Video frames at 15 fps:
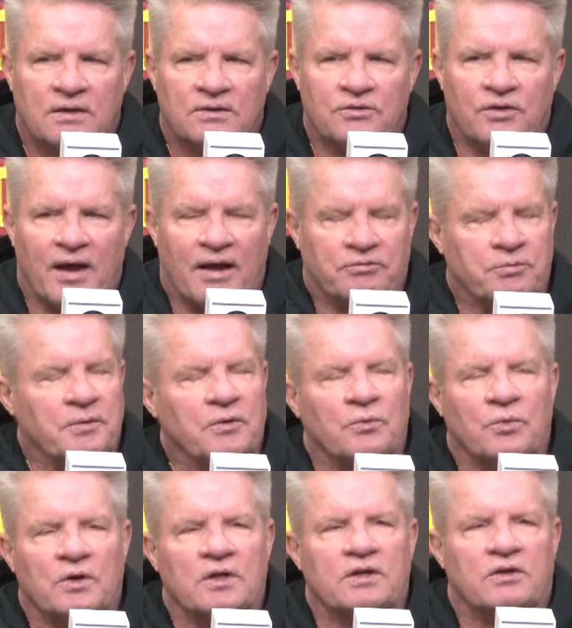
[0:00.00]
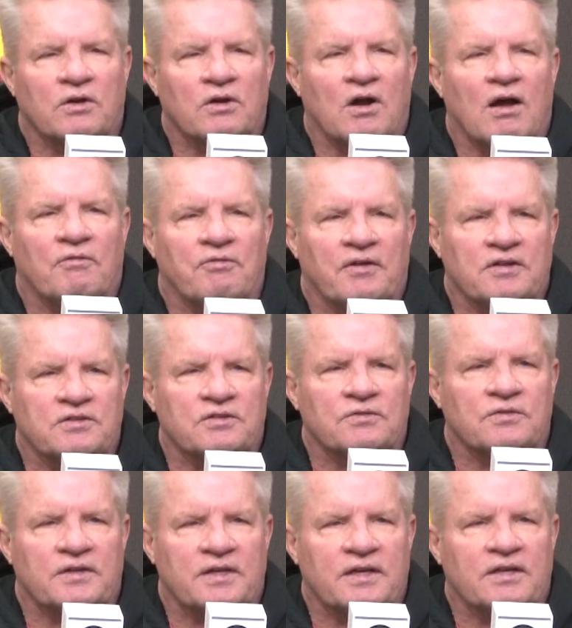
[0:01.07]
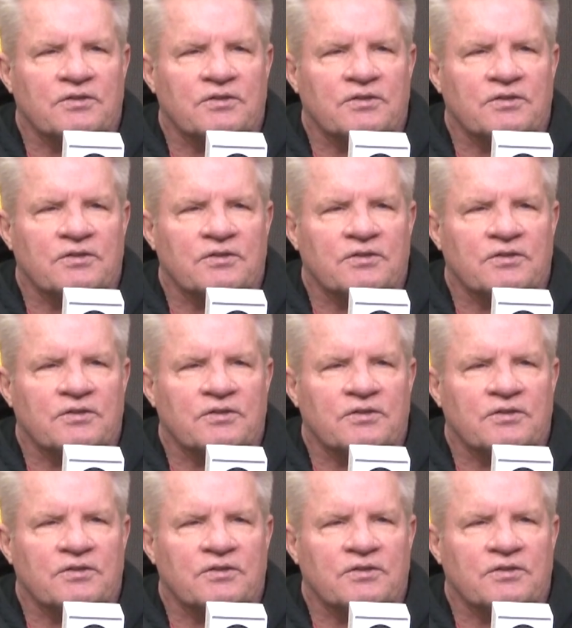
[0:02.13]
you have to be really good offensively